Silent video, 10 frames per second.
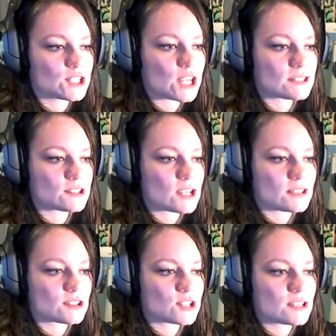Chase,
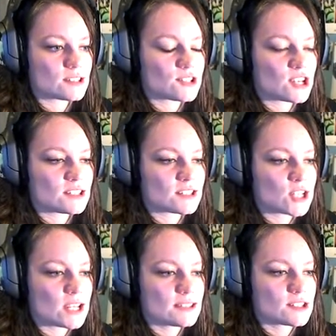chase, chase, chase,
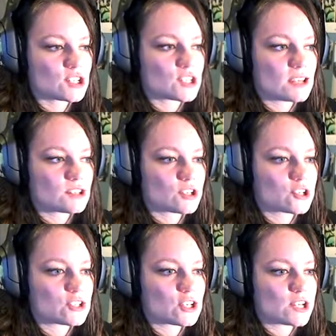chase, chase, chase, chase,
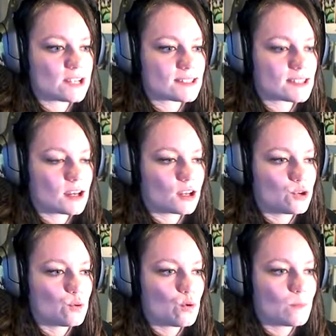chase, chase, chase the
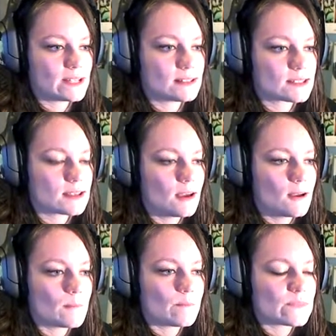humans.
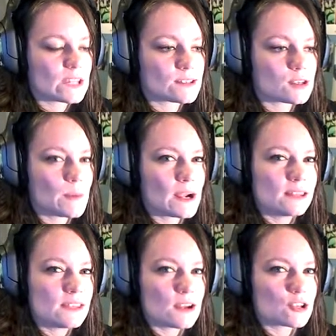So
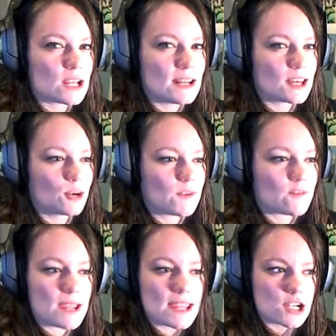apparently they're trying to get away
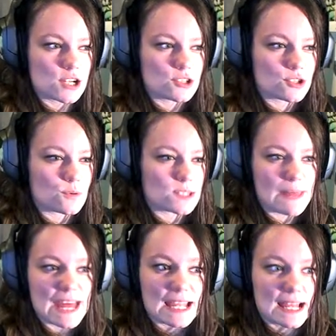from Akers, was a
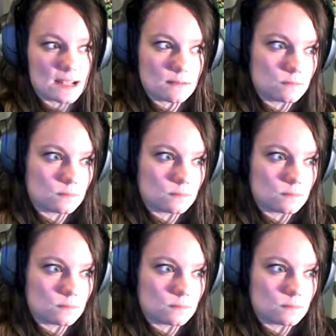bad guy.